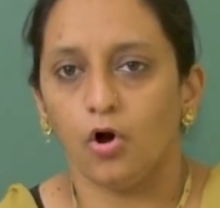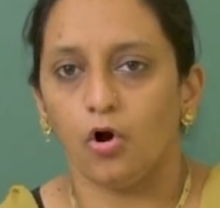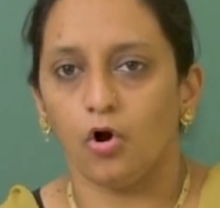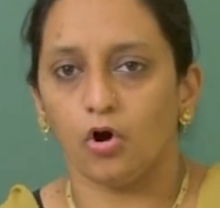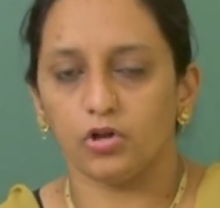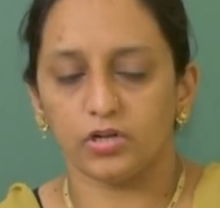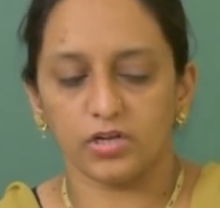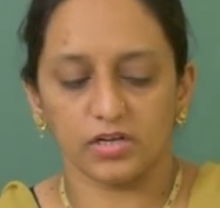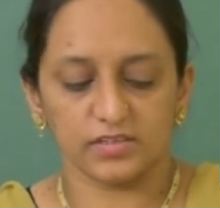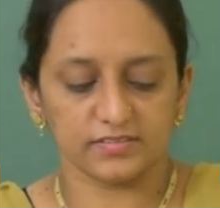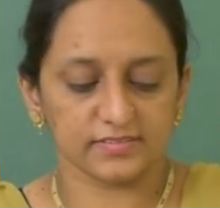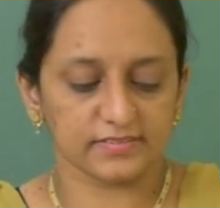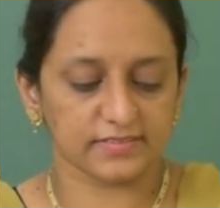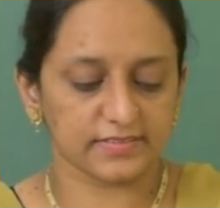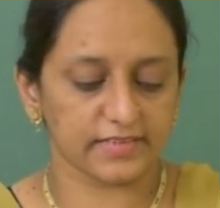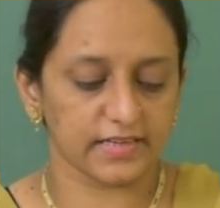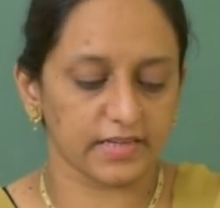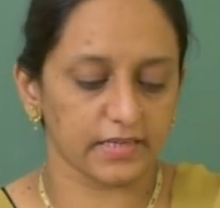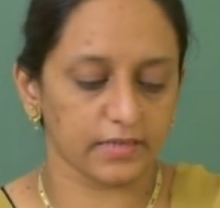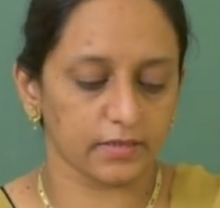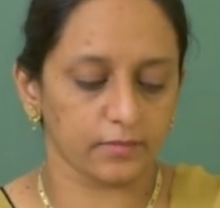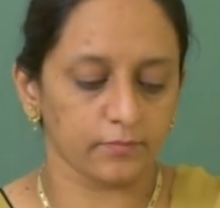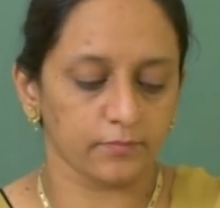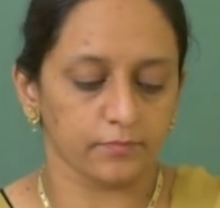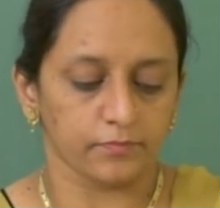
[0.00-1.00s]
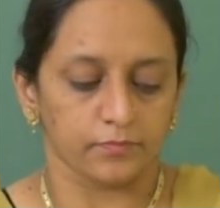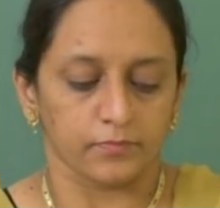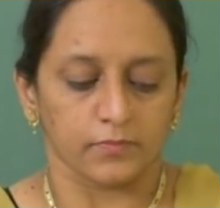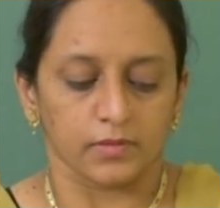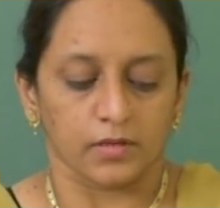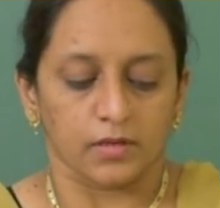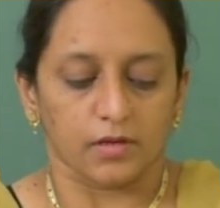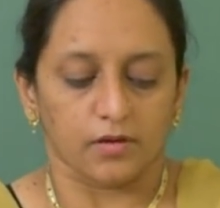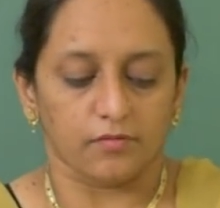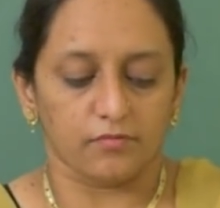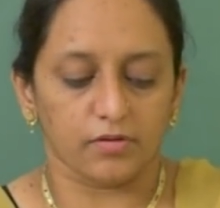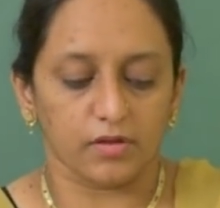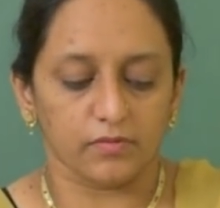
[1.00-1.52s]
On our
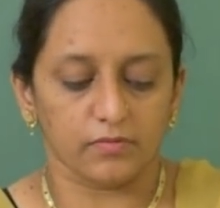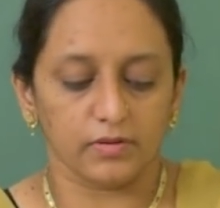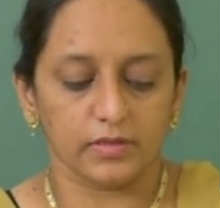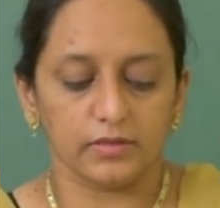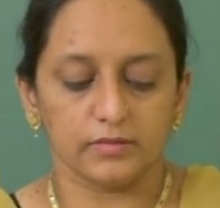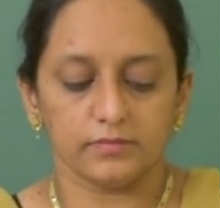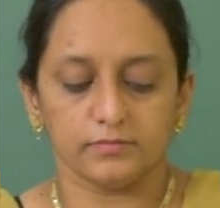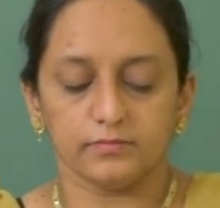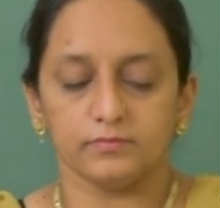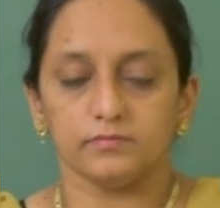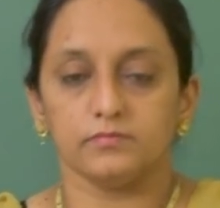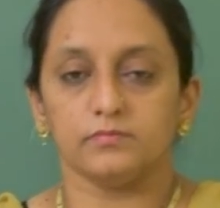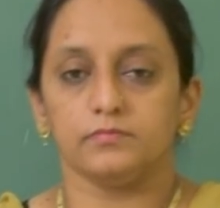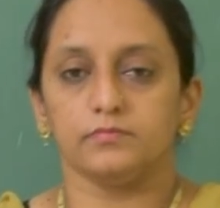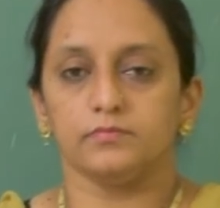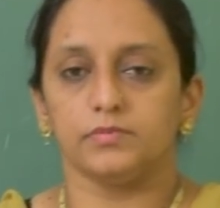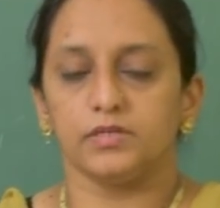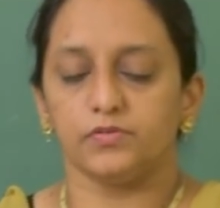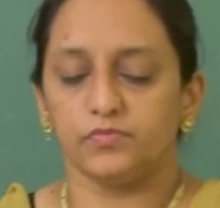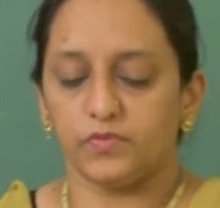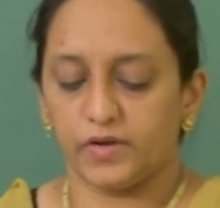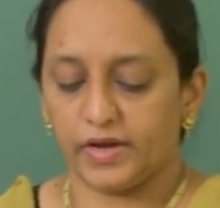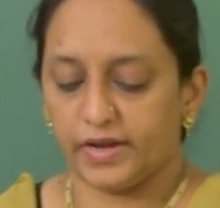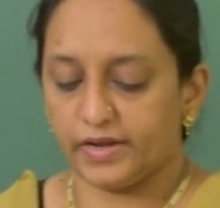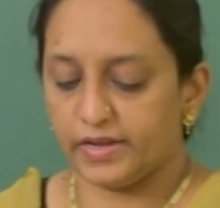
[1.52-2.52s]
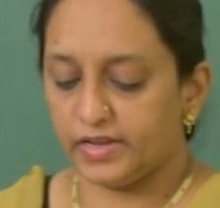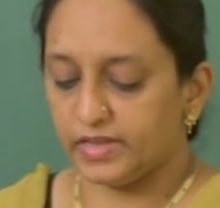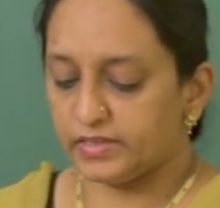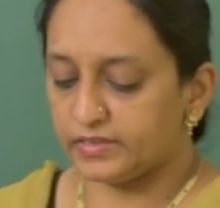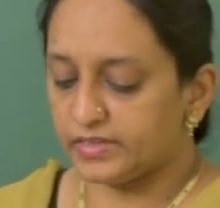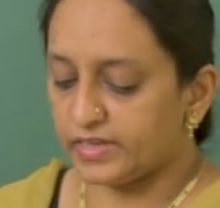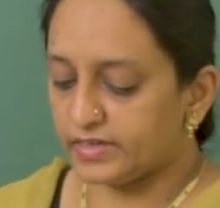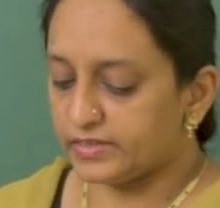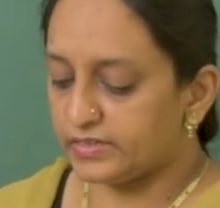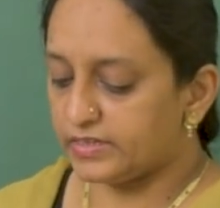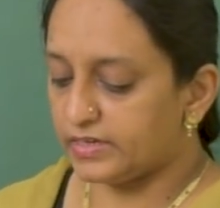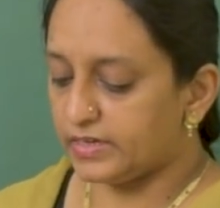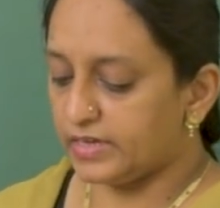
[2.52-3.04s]
skin, we will be finding
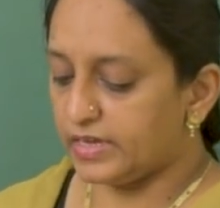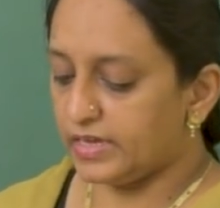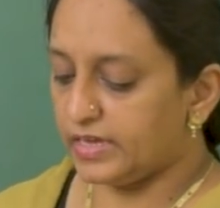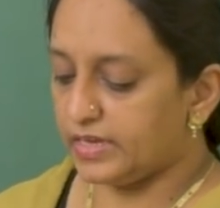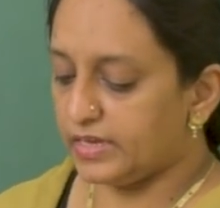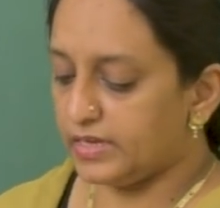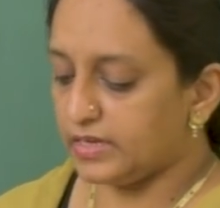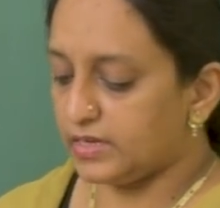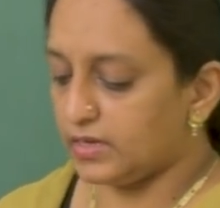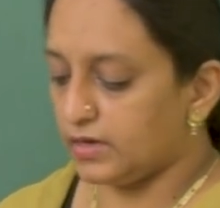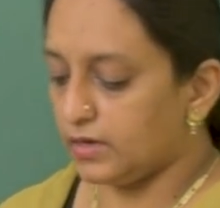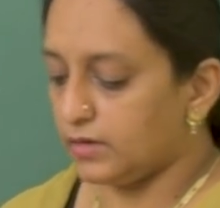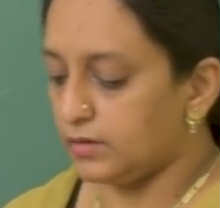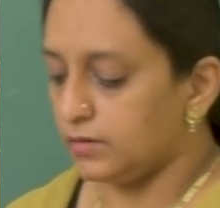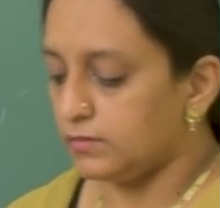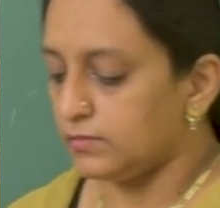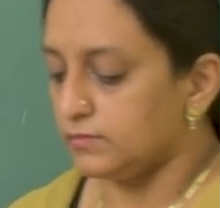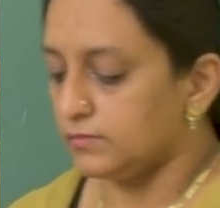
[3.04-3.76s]
that the area